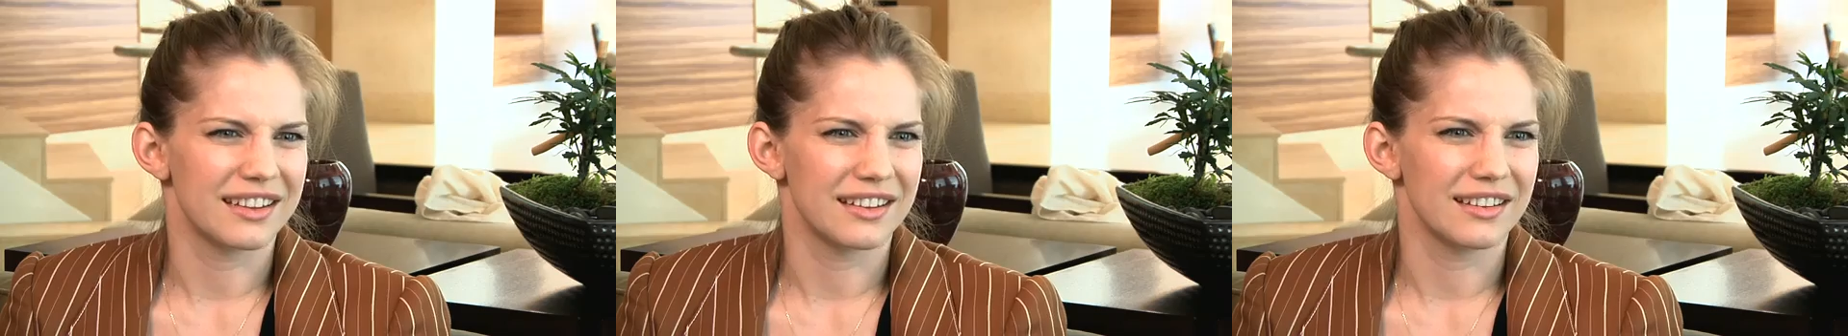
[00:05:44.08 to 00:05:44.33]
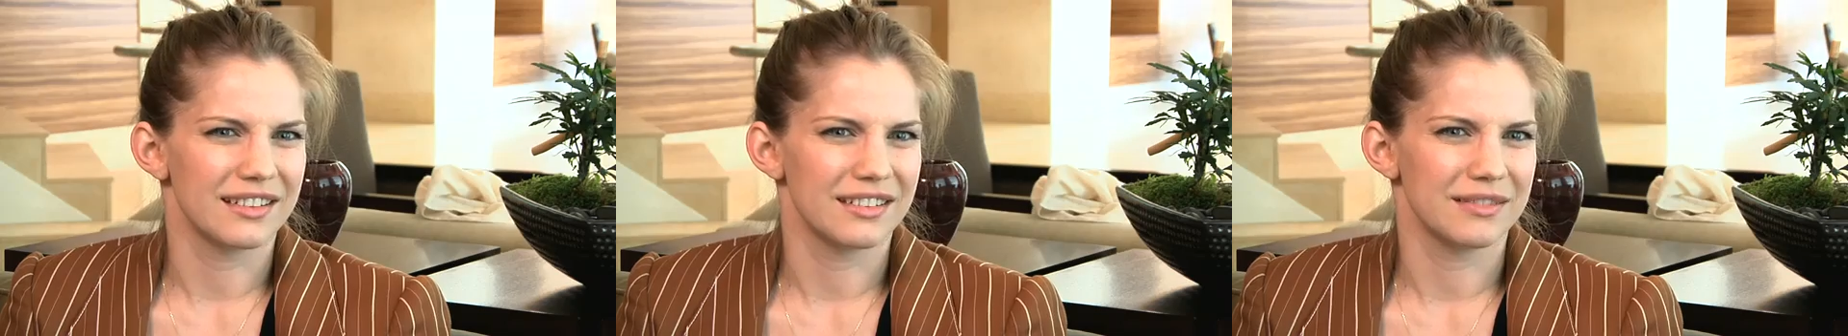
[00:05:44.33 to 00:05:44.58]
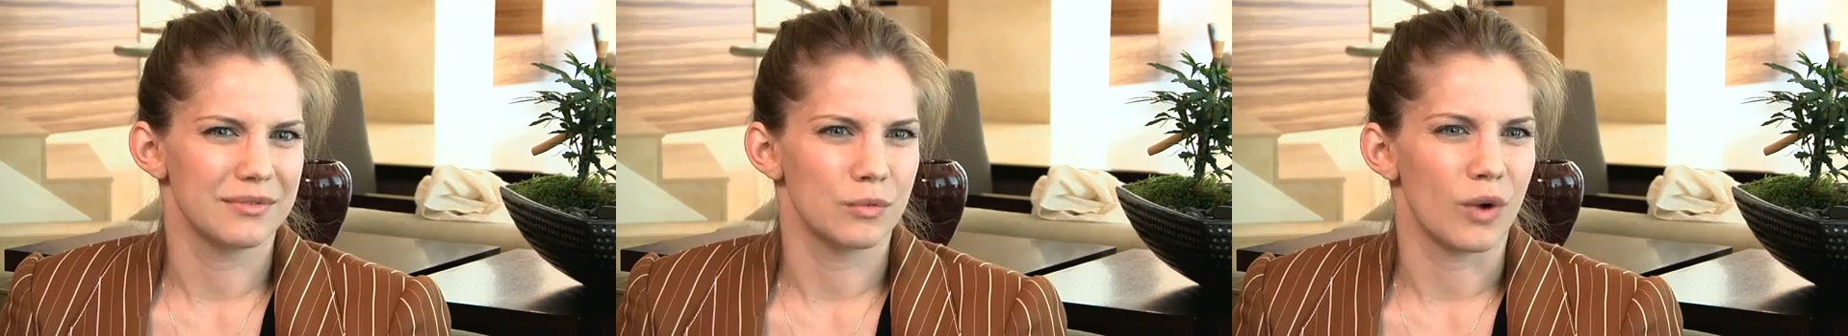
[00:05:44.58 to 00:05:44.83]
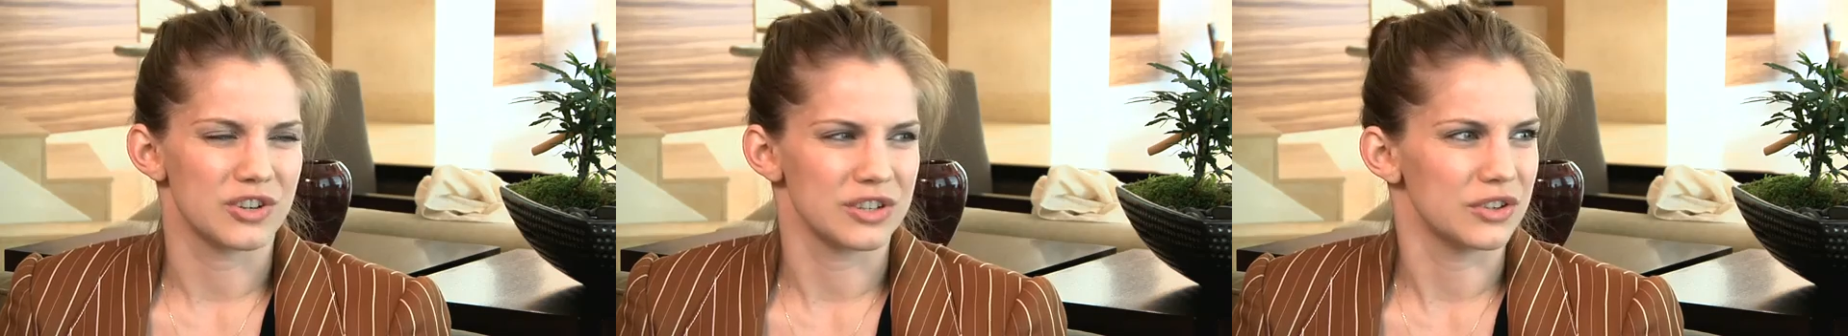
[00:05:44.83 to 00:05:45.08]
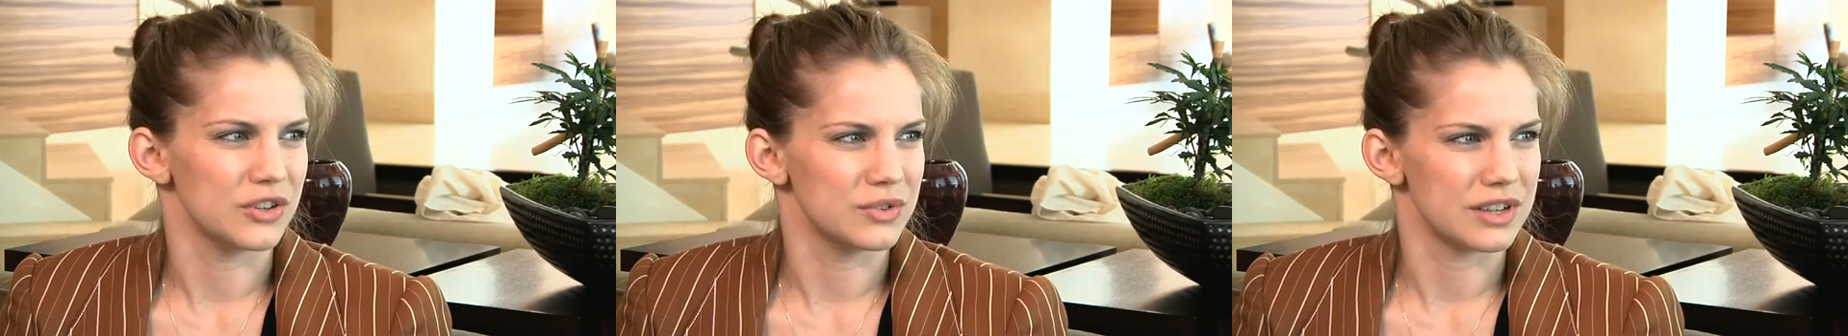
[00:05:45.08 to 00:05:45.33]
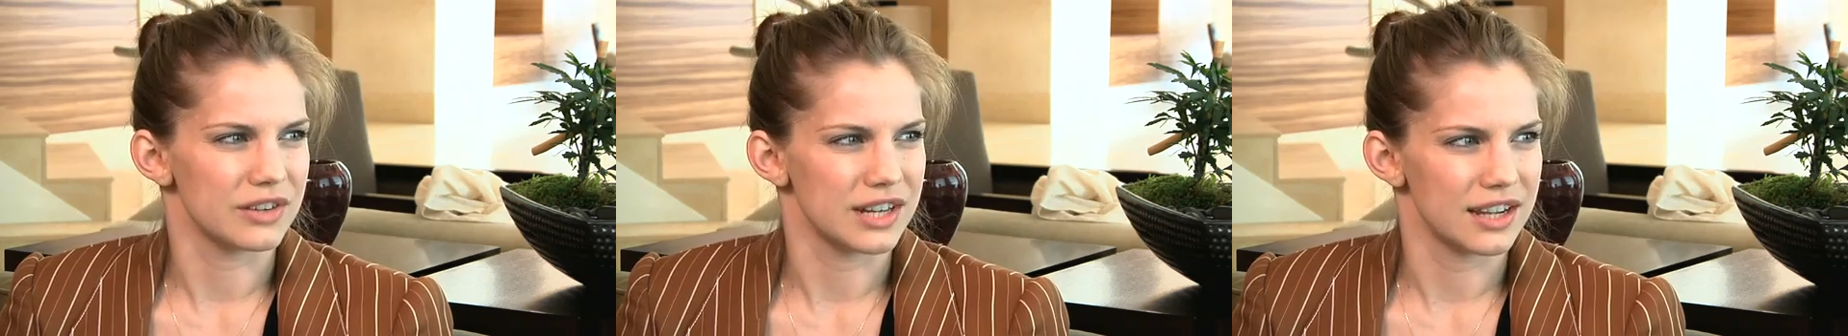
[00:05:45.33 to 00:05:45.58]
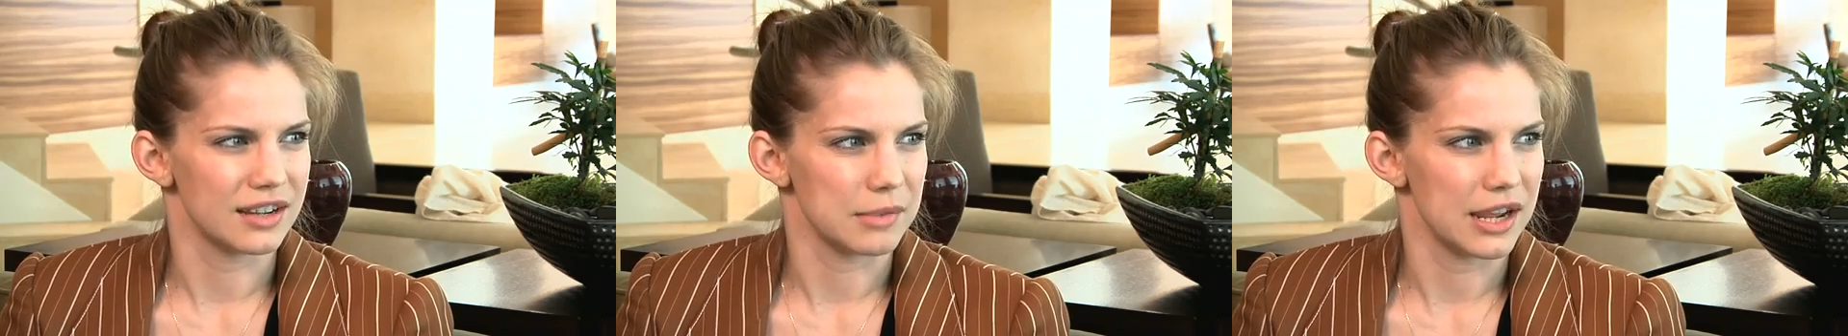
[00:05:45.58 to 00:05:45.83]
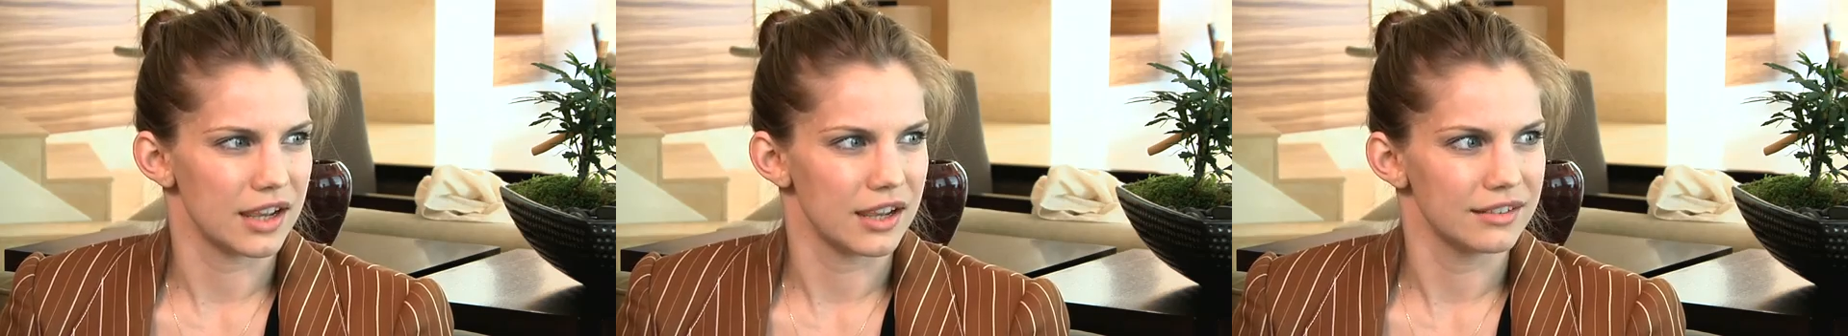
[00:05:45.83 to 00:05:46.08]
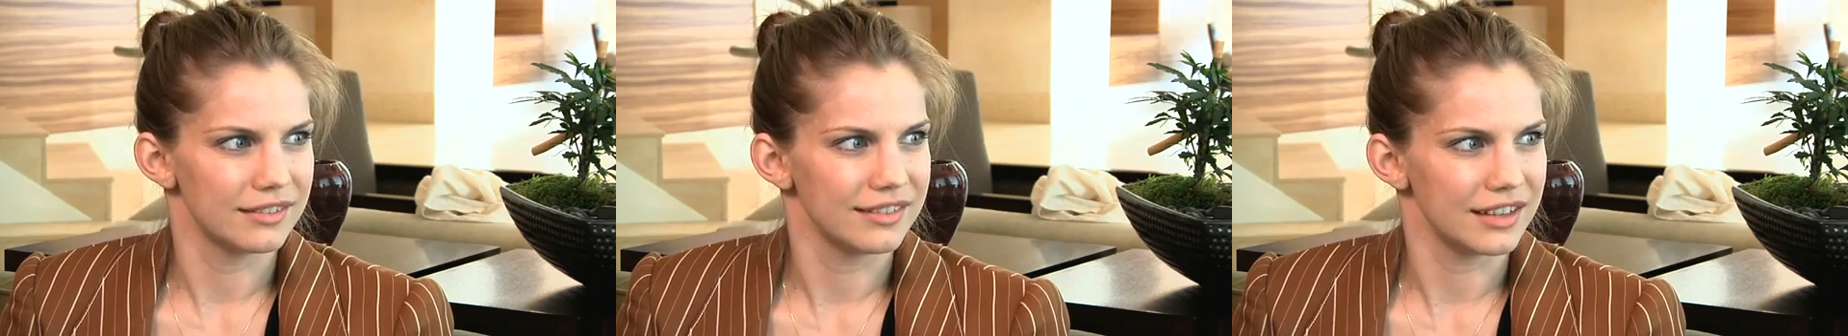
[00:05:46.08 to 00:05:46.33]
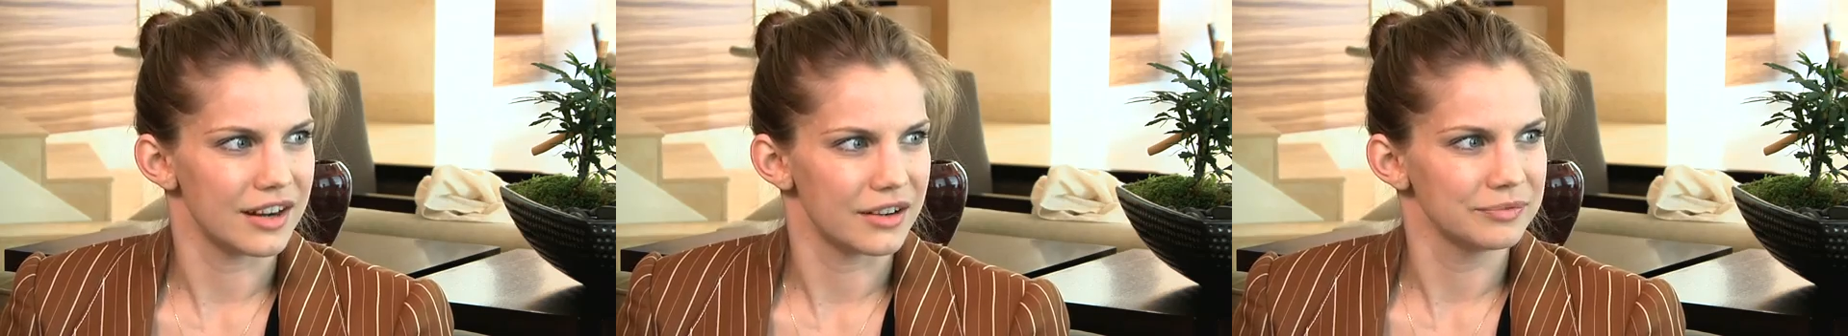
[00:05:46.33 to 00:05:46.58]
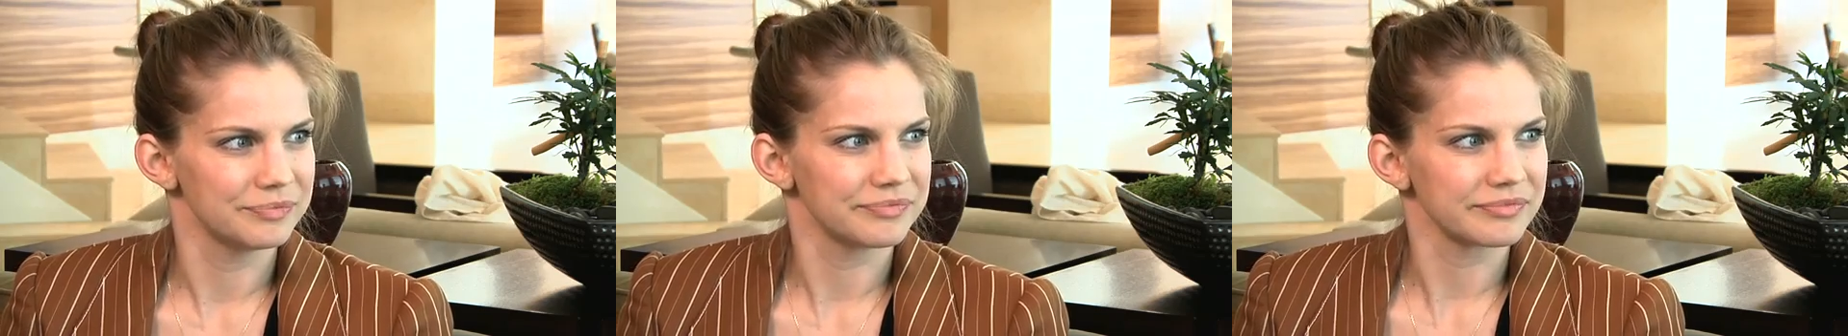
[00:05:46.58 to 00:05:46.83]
think watching the news every day can make it. You know.